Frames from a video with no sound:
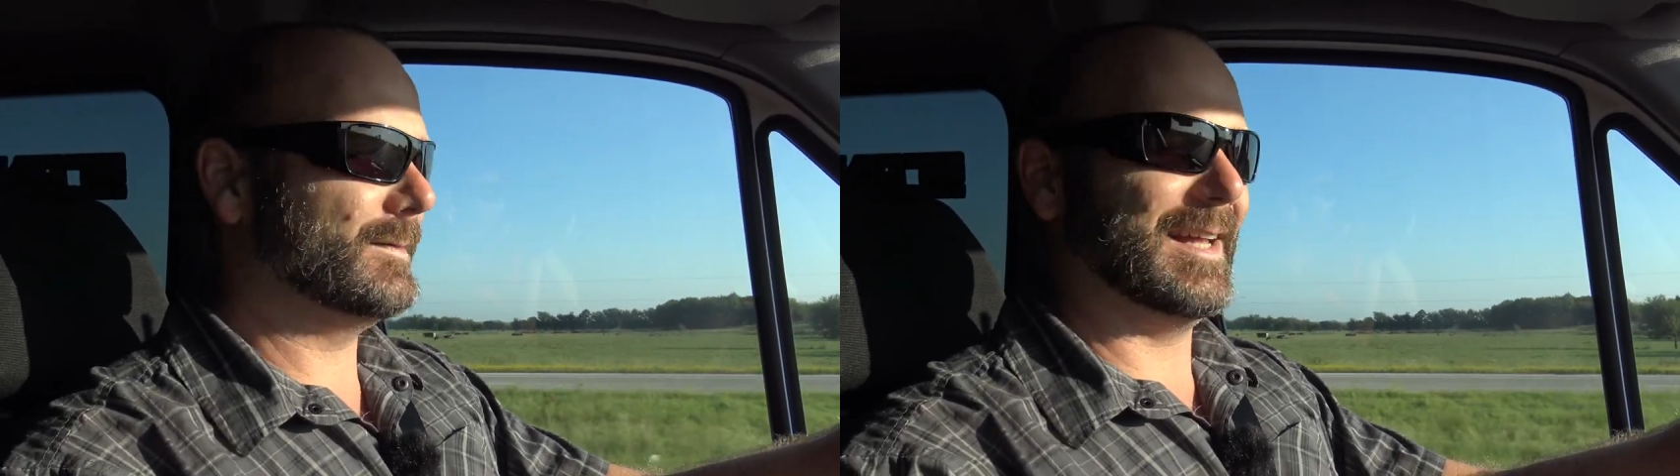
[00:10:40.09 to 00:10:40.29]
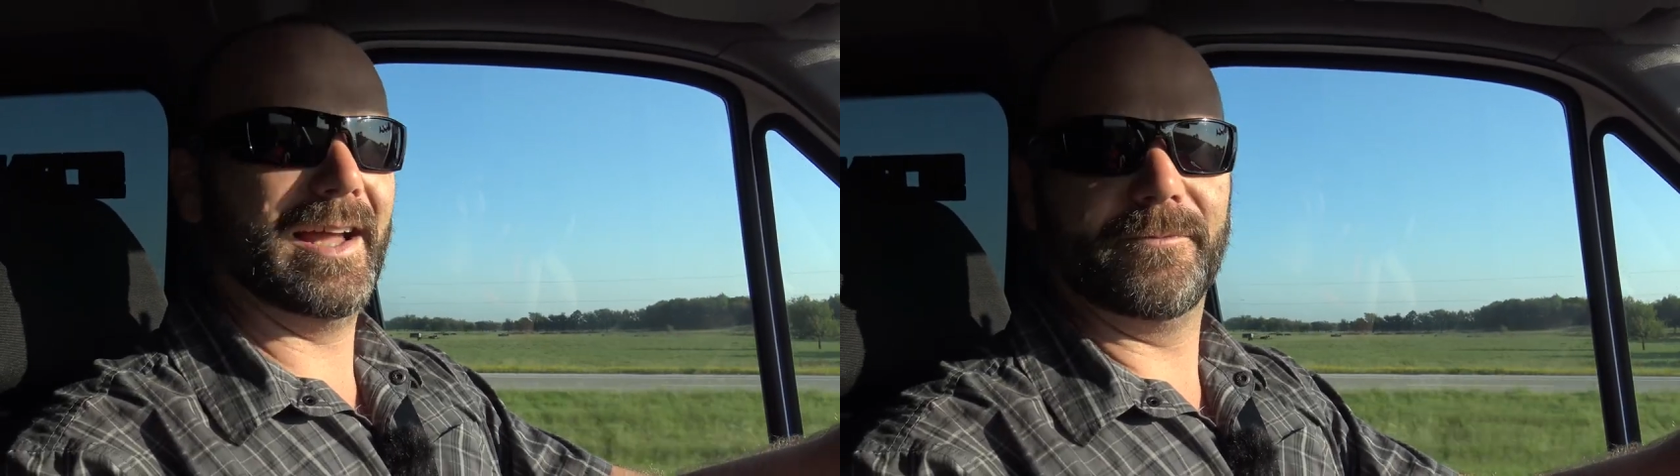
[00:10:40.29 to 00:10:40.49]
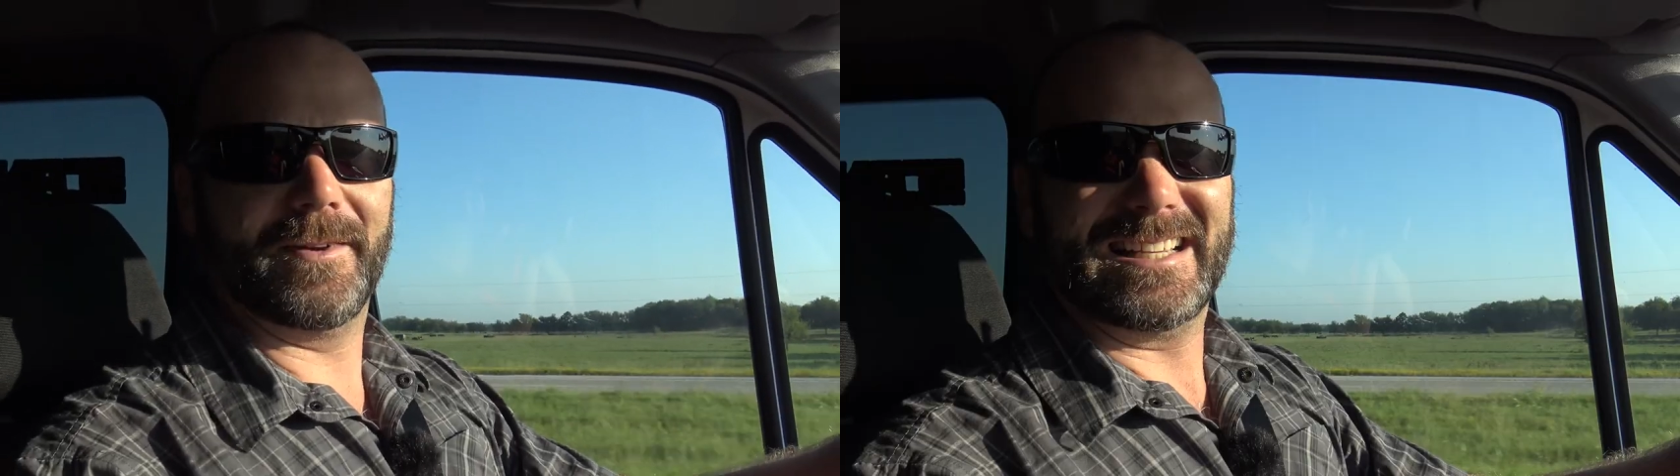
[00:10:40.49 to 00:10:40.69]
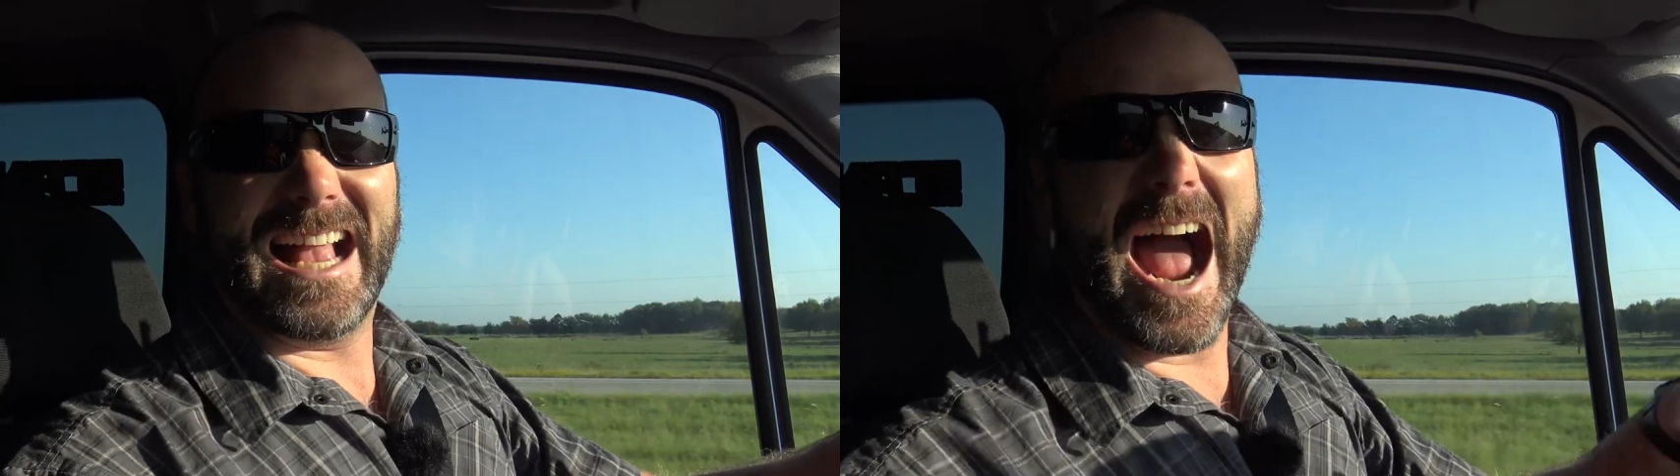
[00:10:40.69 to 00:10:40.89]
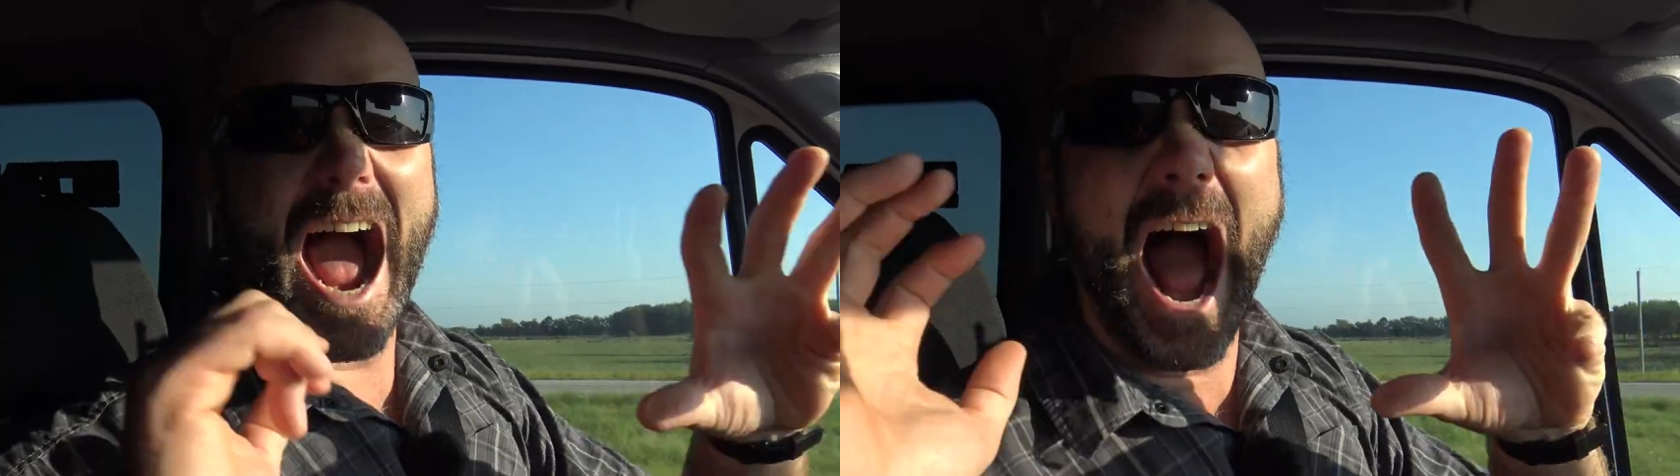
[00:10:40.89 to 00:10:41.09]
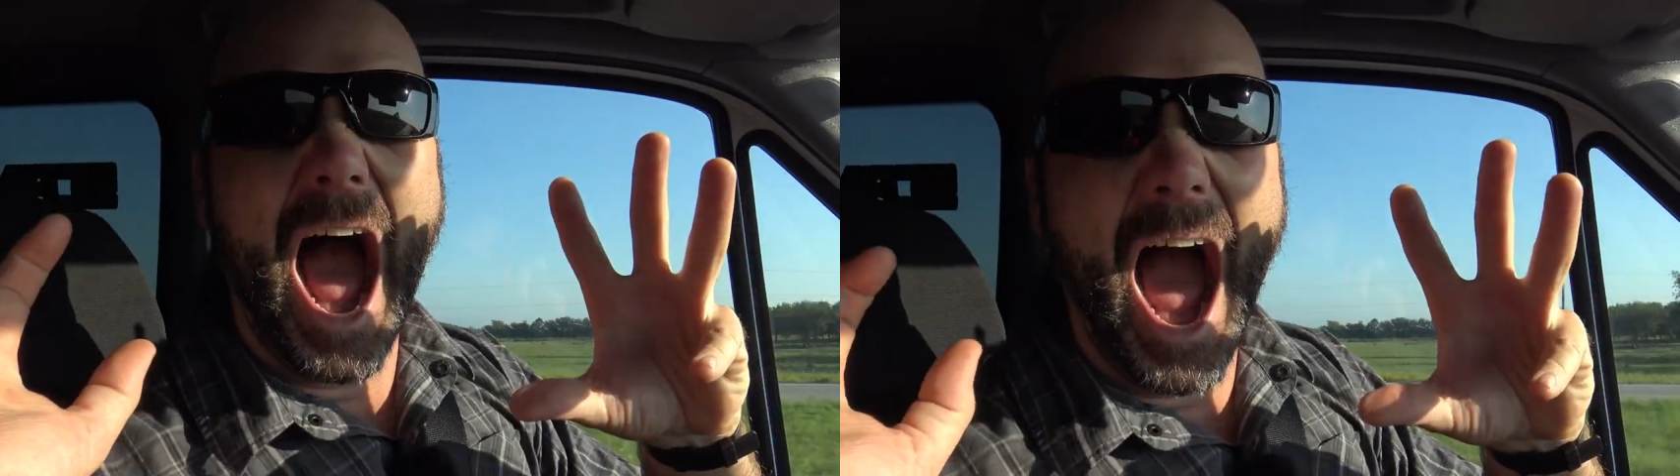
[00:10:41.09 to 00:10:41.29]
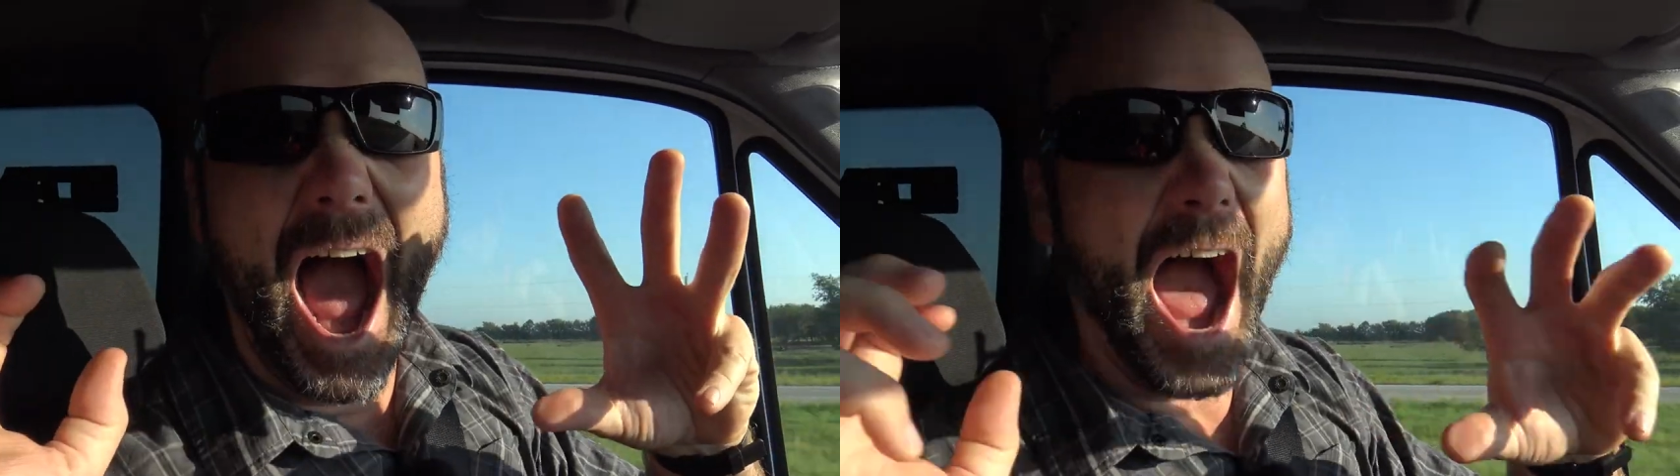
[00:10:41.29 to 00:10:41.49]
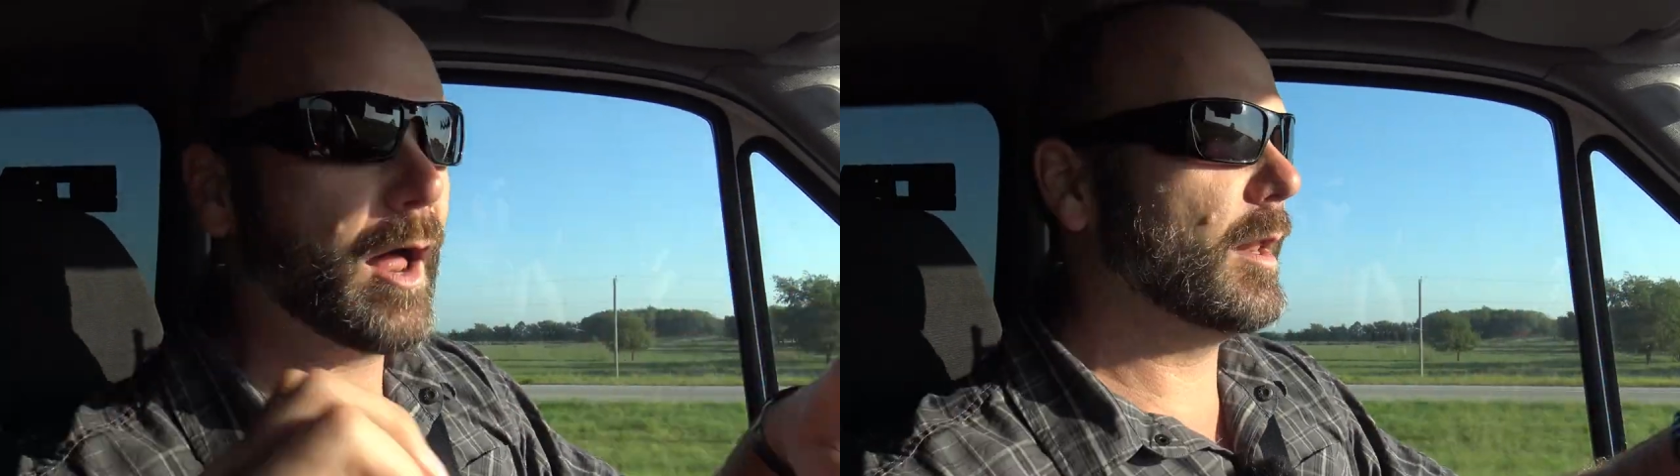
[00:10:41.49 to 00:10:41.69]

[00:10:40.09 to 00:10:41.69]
Lion face, ah.